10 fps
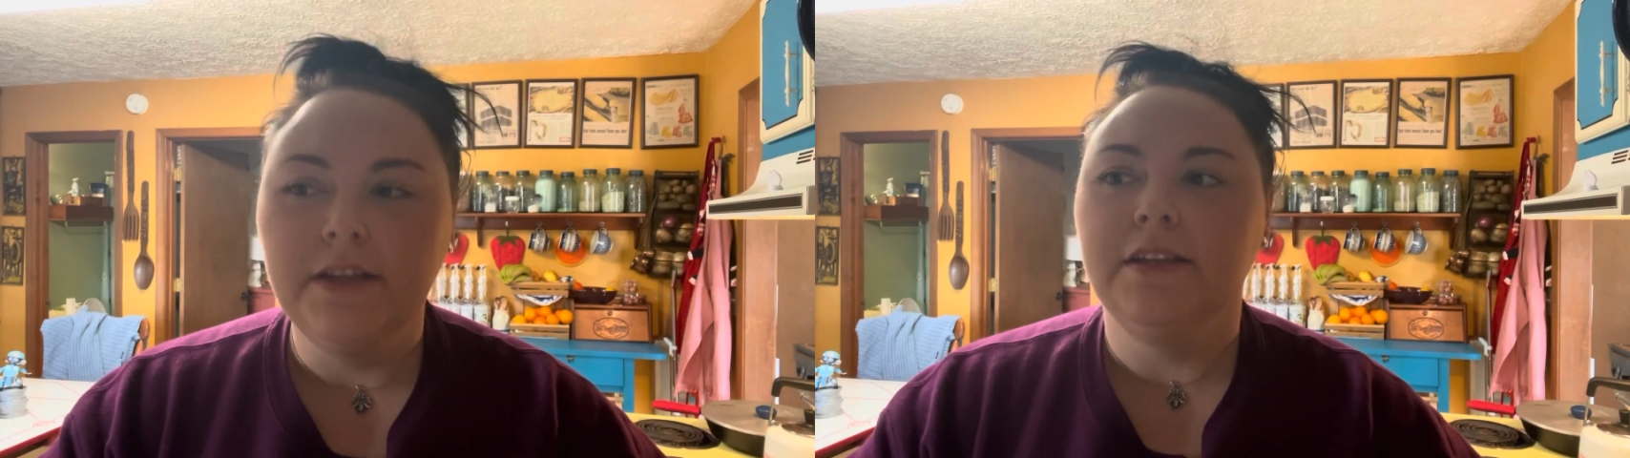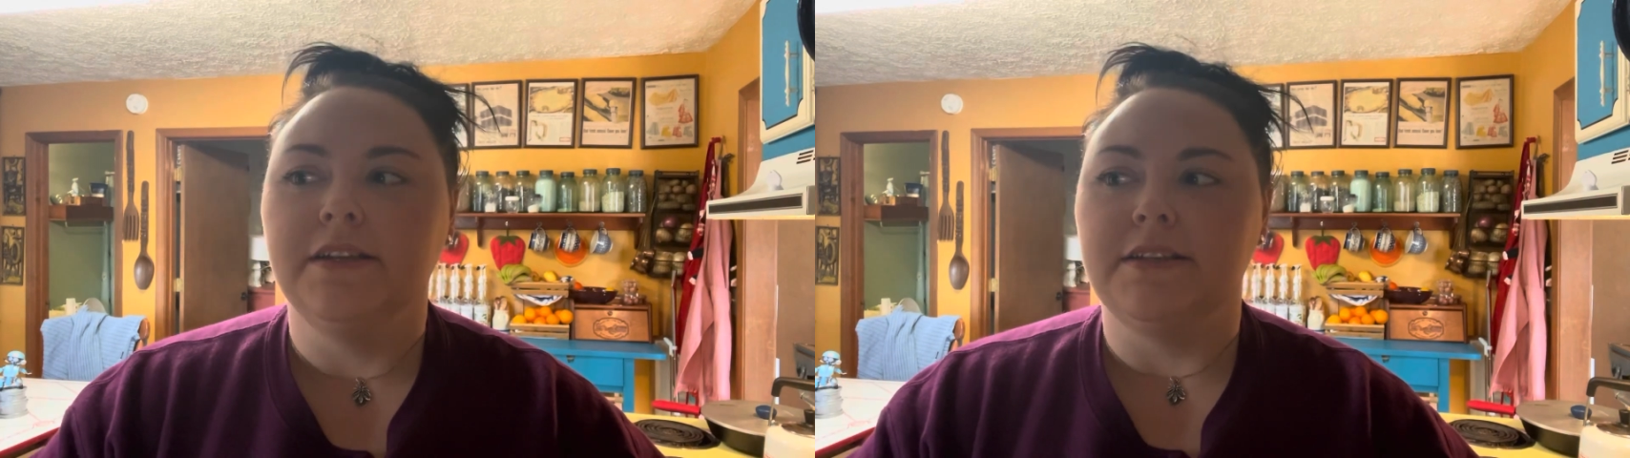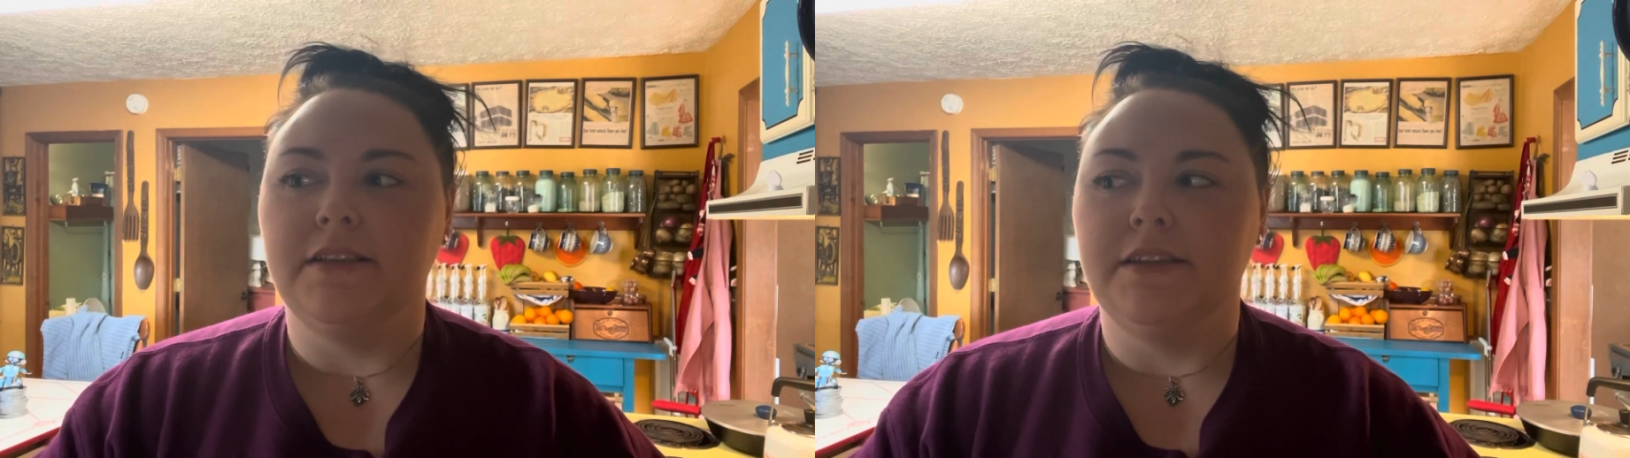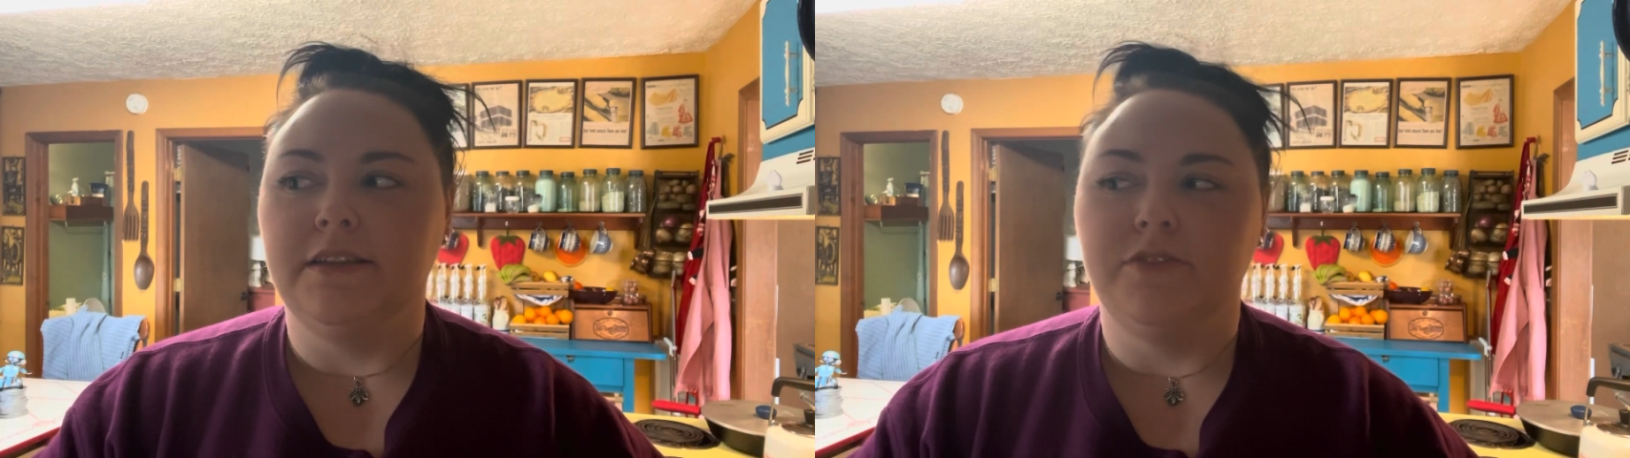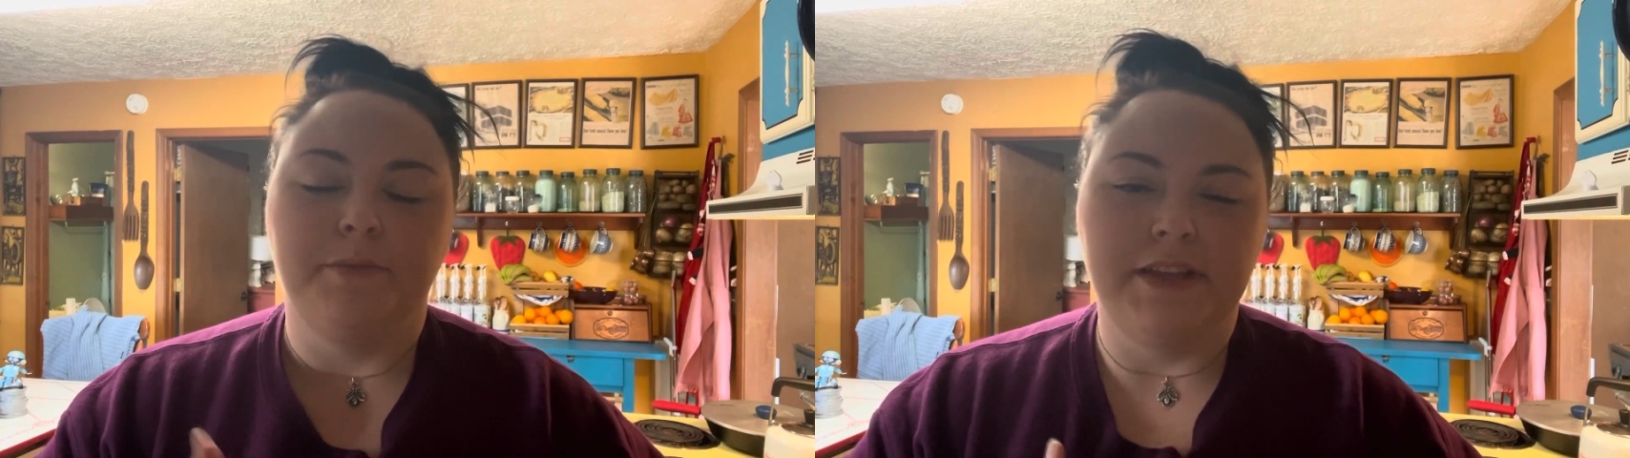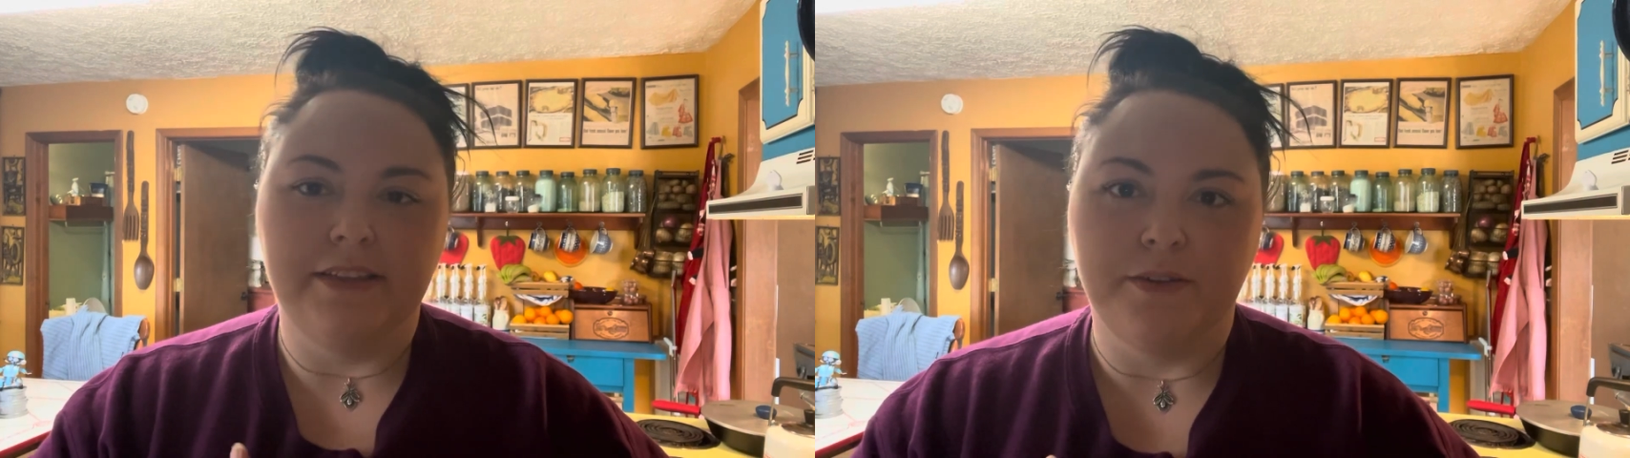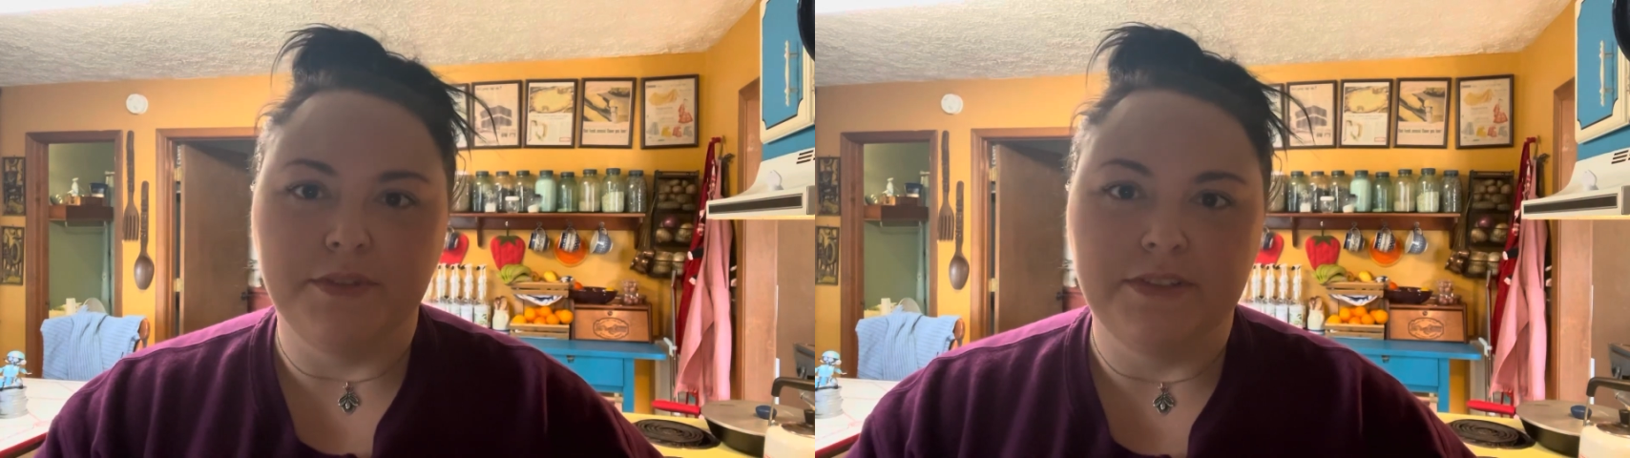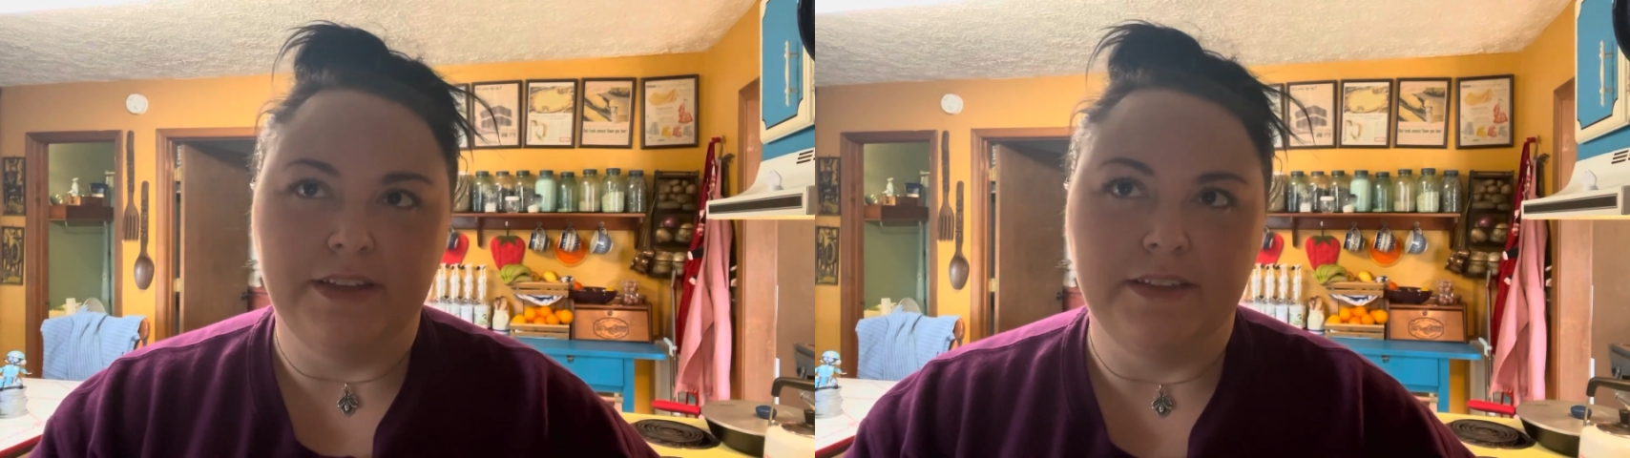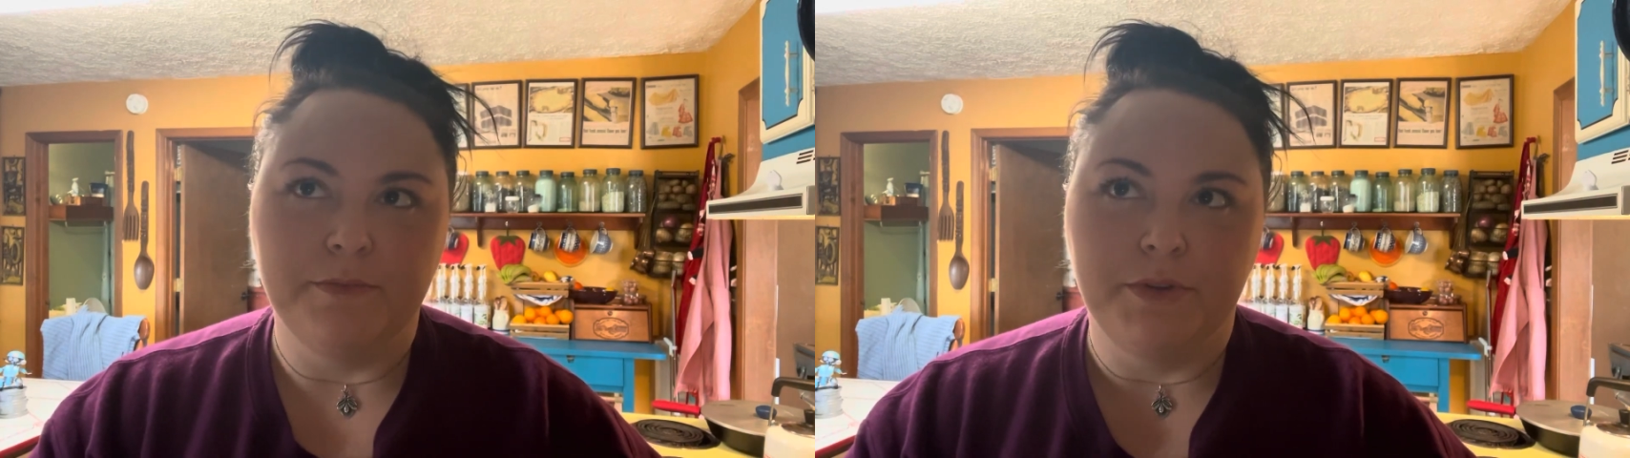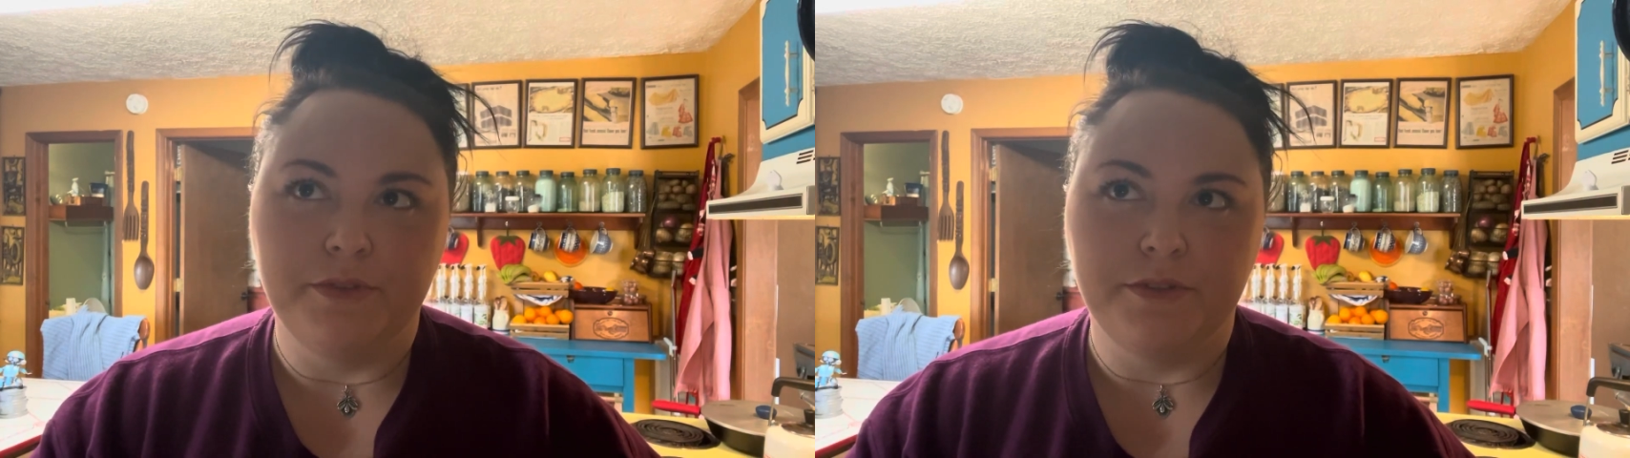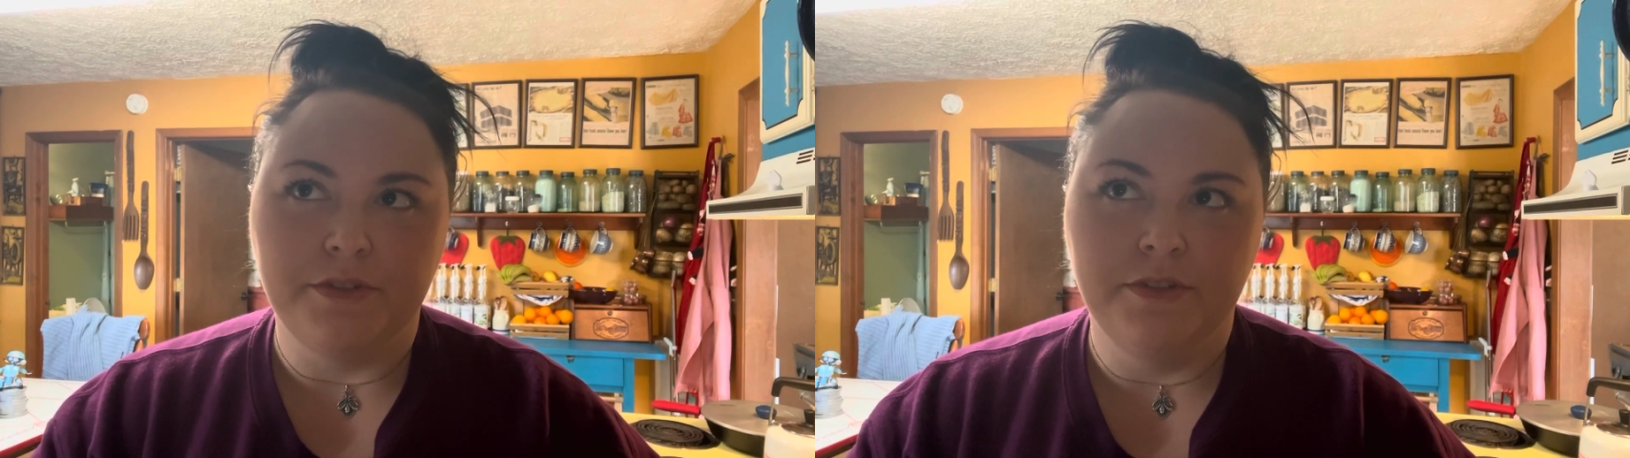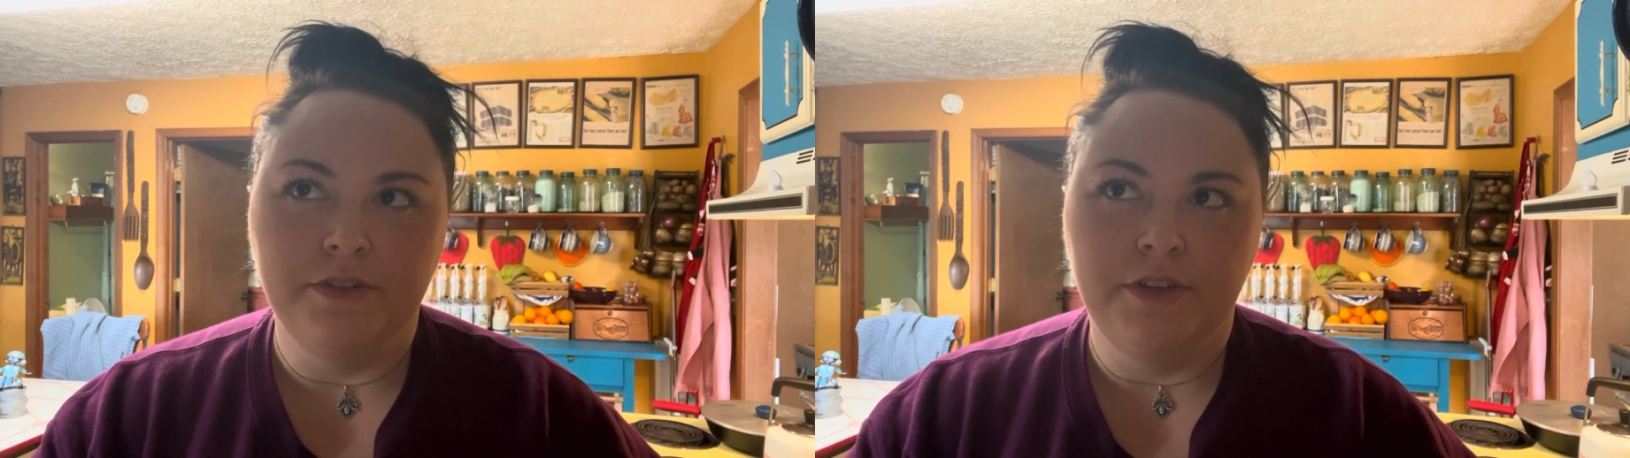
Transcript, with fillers: because I think for me that was like the most